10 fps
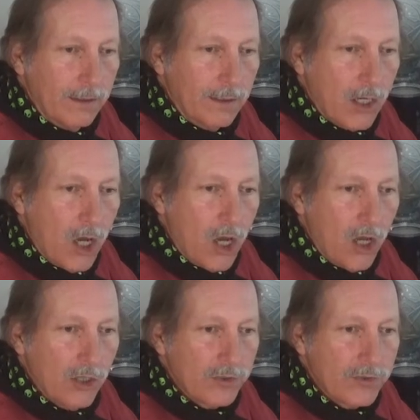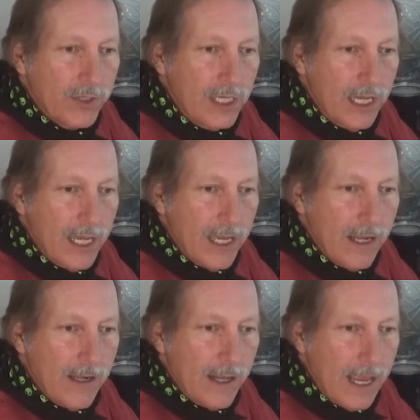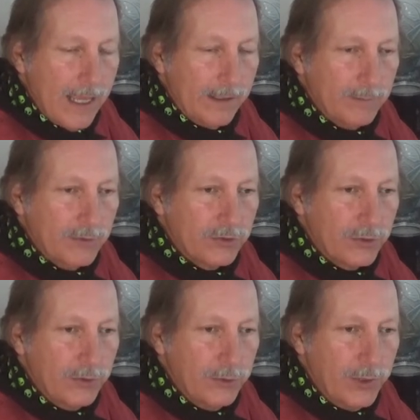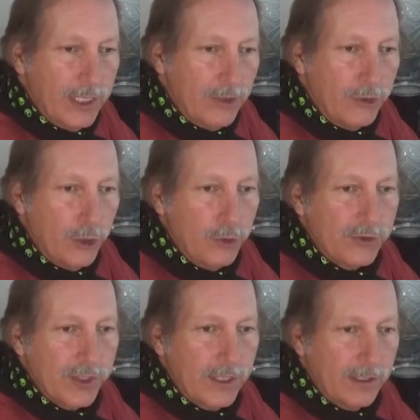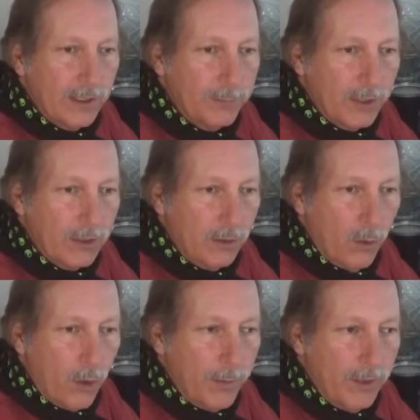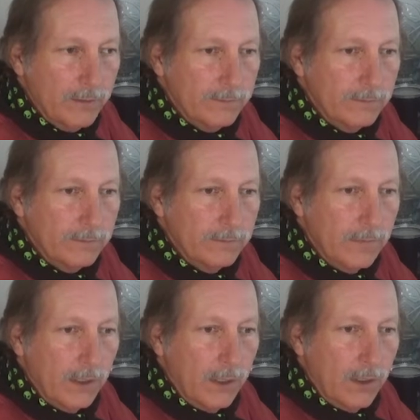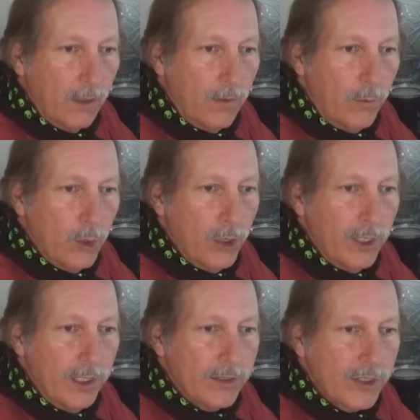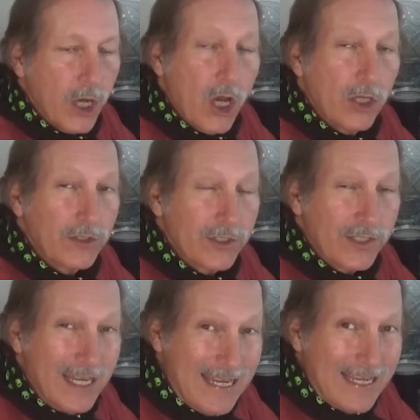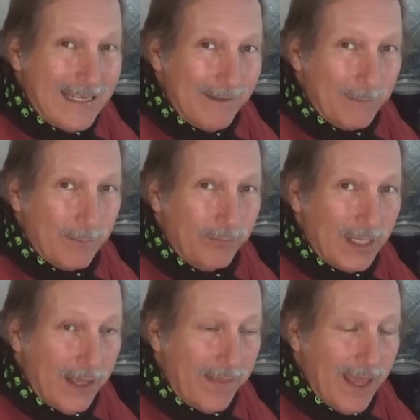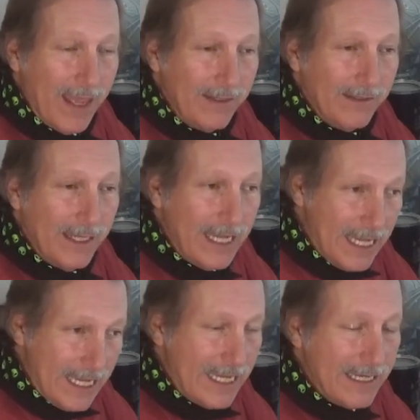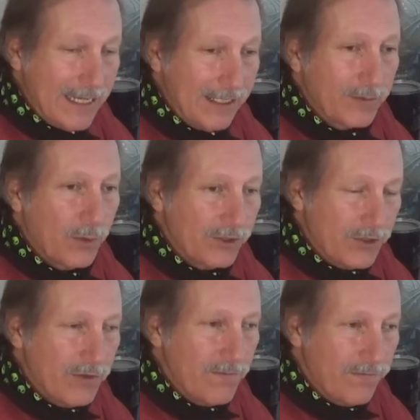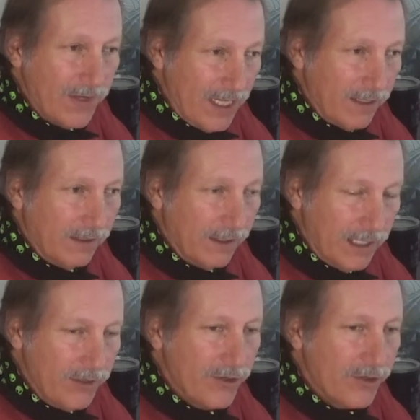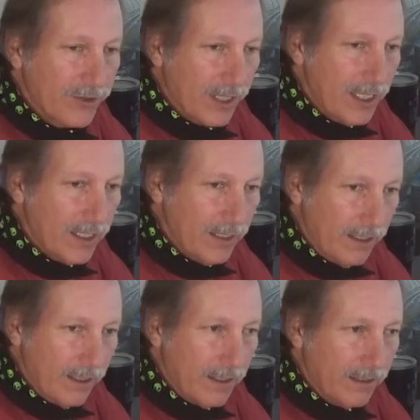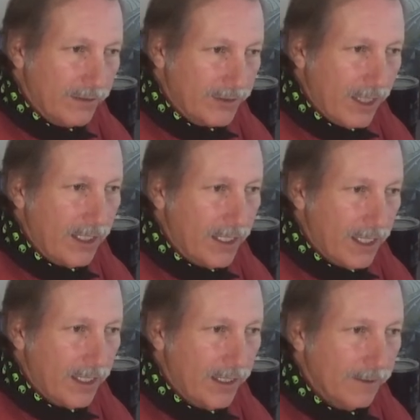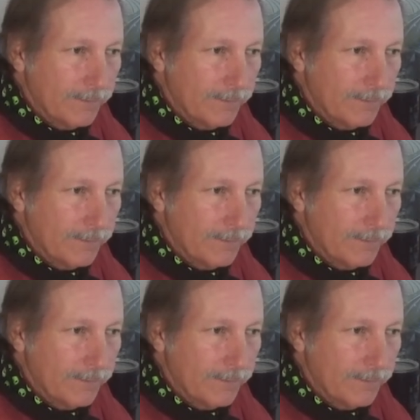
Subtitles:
cause the atoms to induce an elliptical orbit, which causes heat, and that heat is what you feel in your skin on a sunny day.